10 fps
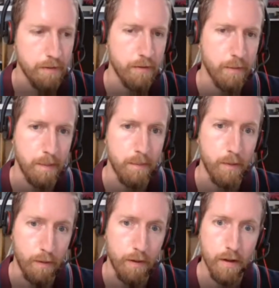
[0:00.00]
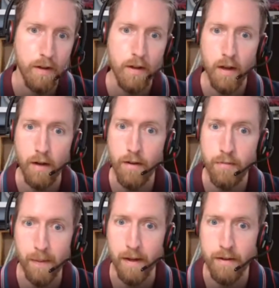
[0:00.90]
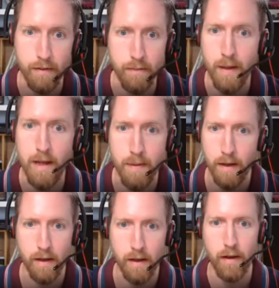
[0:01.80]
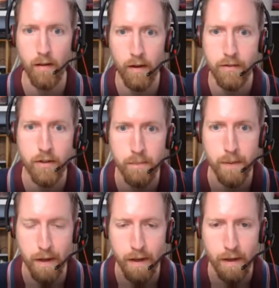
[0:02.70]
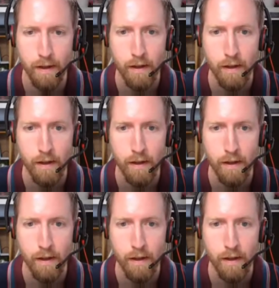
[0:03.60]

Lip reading: This is probably more a risk manager and maybe a large company.